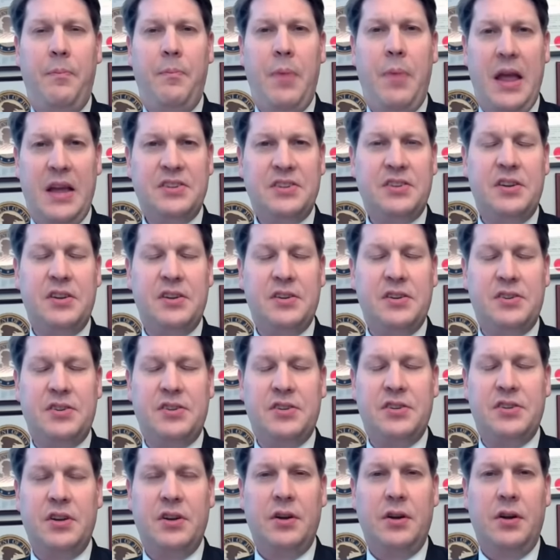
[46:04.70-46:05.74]

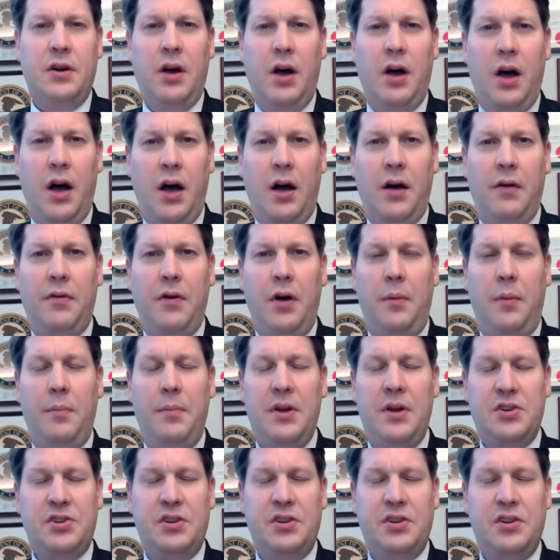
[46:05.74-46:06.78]
basis of
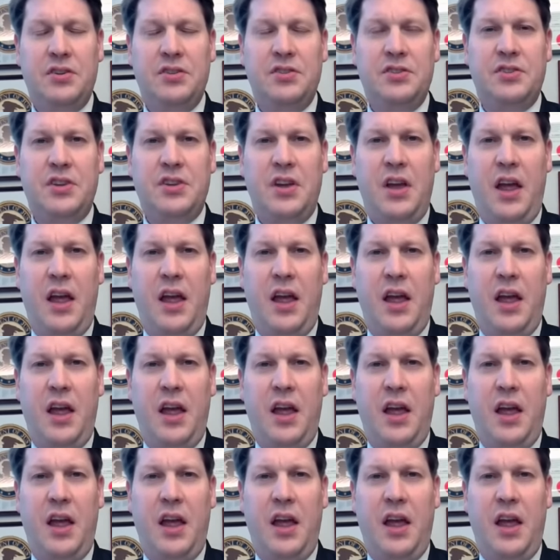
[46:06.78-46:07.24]
emissions,